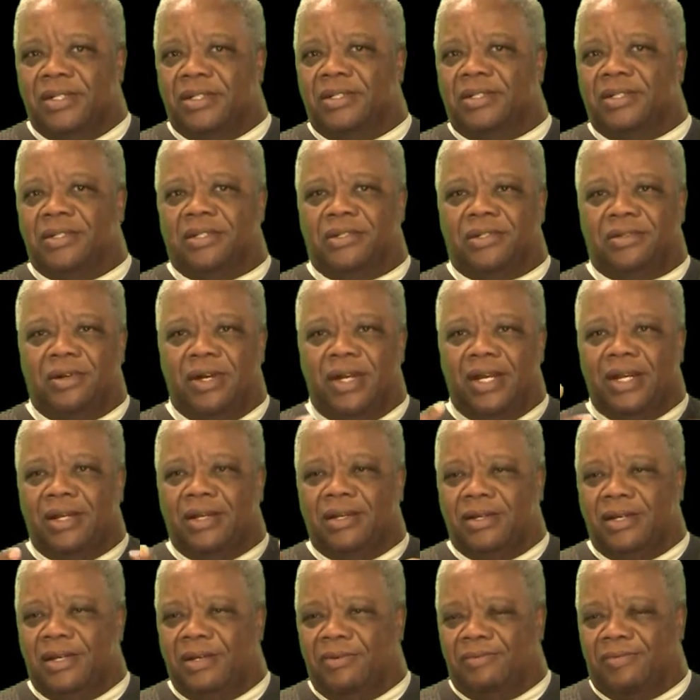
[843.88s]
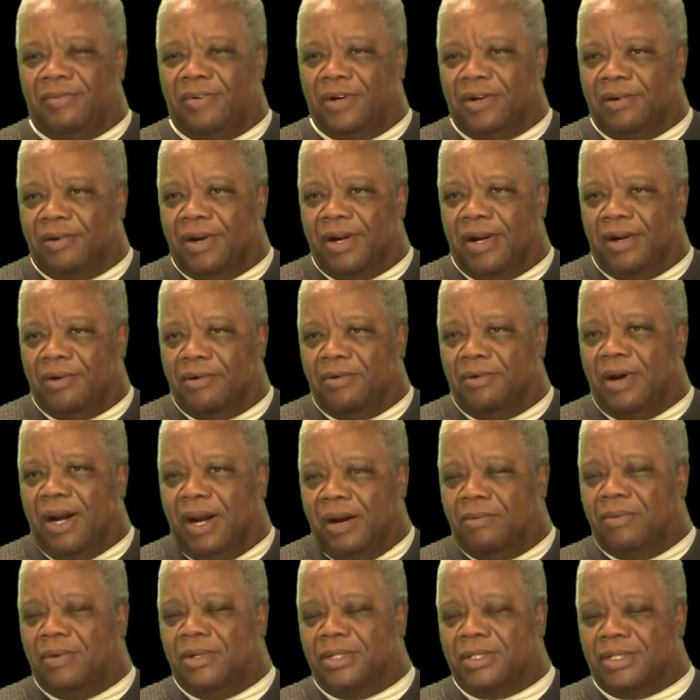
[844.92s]
just trying to even figure out who I
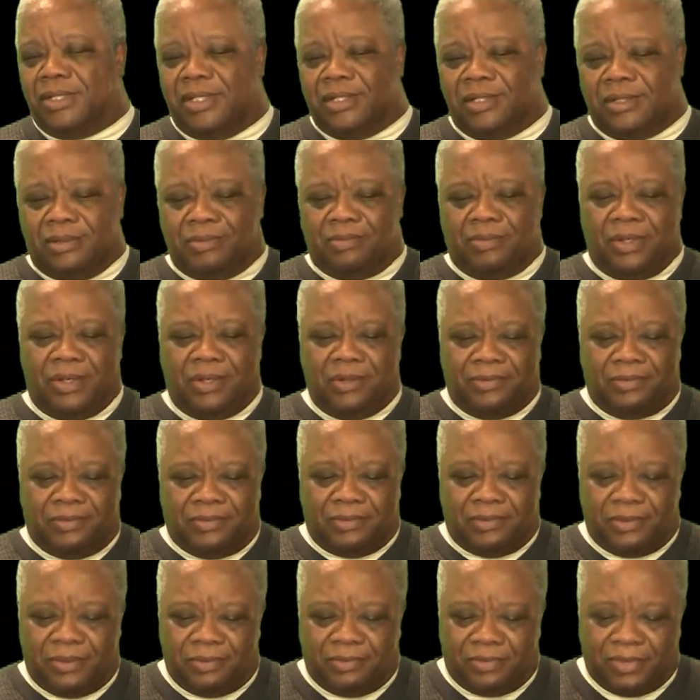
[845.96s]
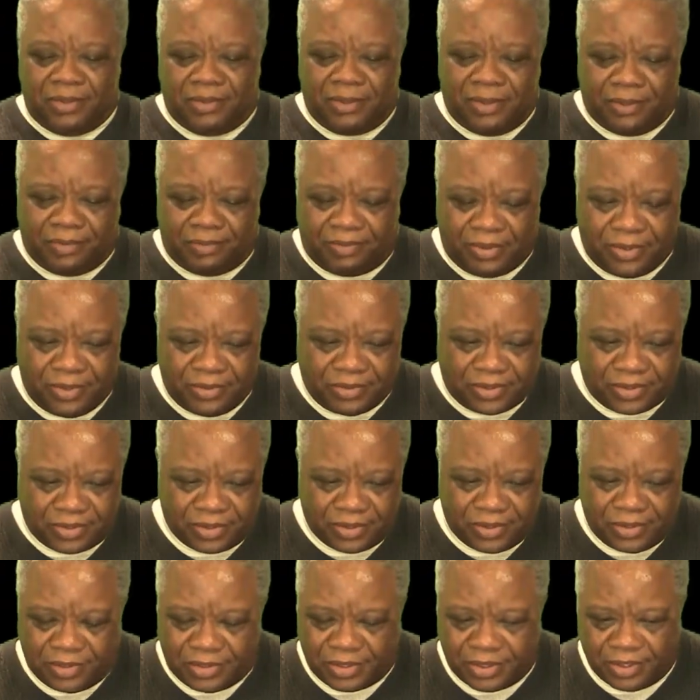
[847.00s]
was as a person.
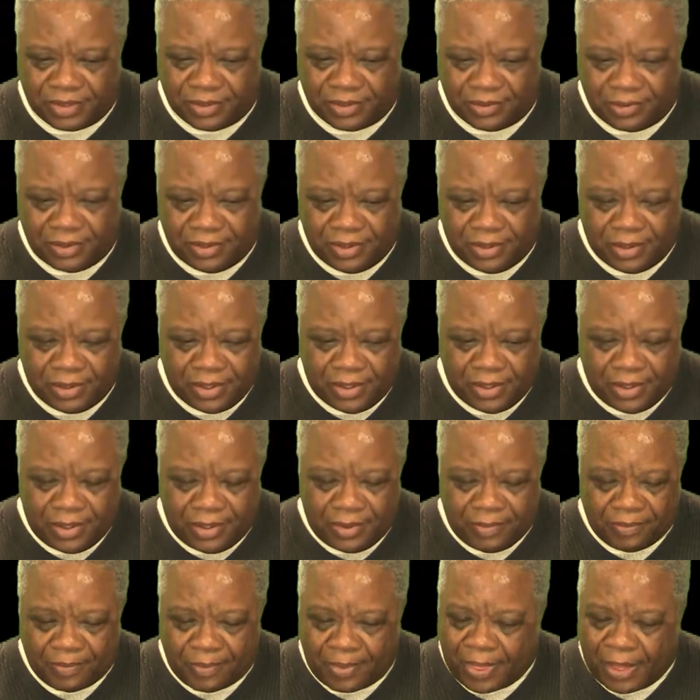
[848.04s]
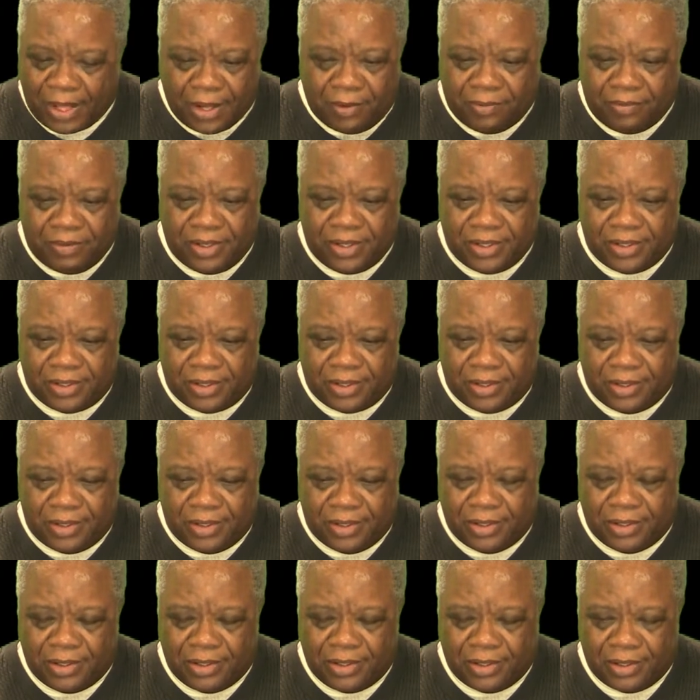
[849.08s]
So, real
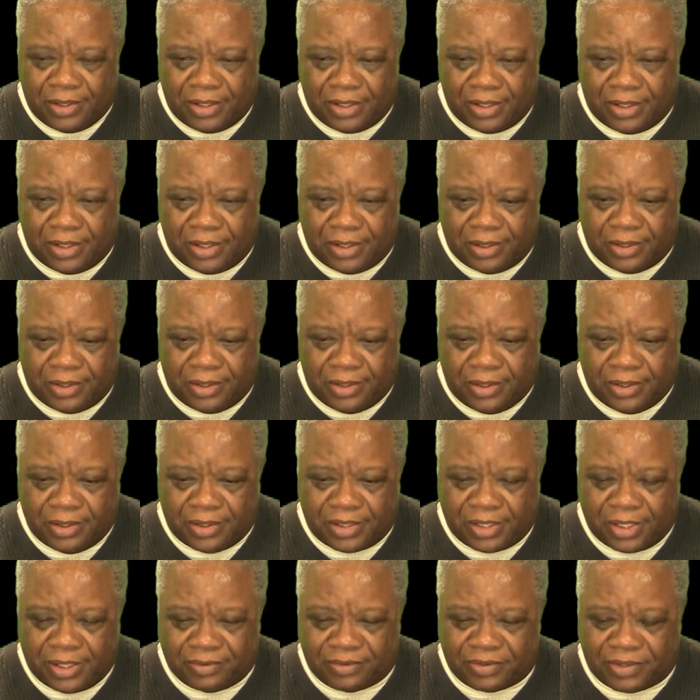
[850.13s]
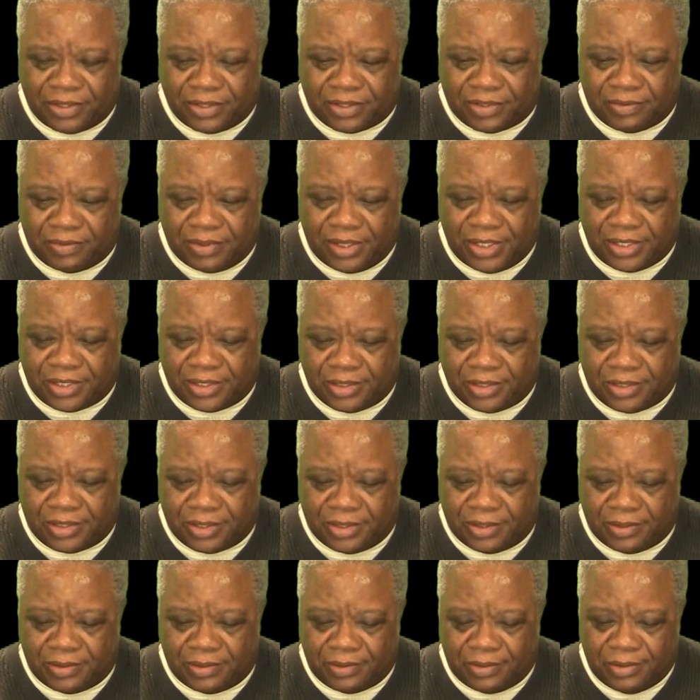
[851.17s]
tough situation.
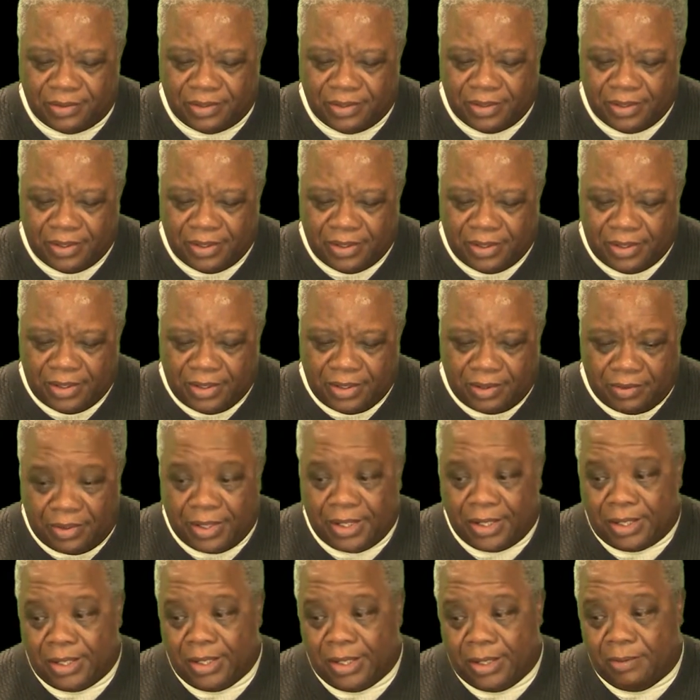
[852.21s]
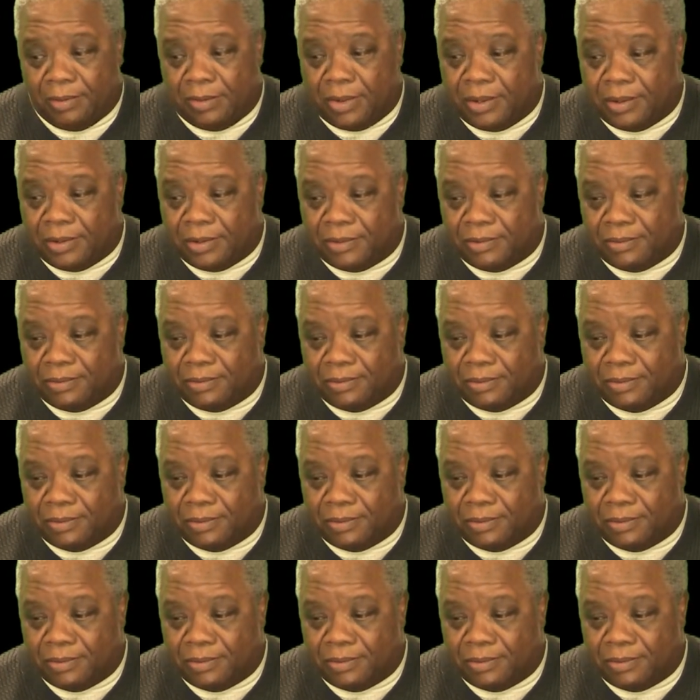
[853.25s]
So, when I came home,